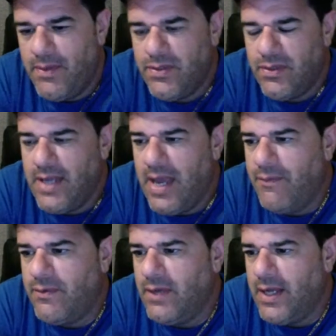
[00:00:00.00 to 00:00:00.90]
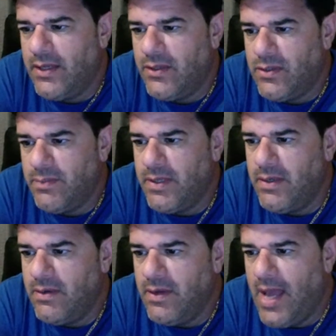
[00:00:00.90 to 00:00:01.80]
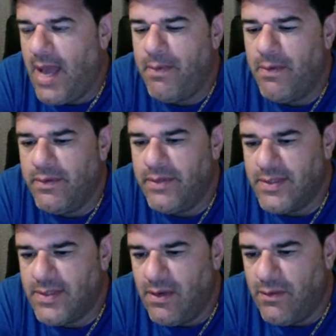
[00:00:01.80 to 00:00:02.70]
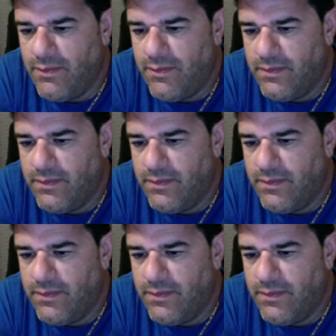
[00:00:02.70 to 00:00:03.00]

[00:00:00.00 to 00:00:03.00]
You shouldn't have to. Like you should be happy with yourself.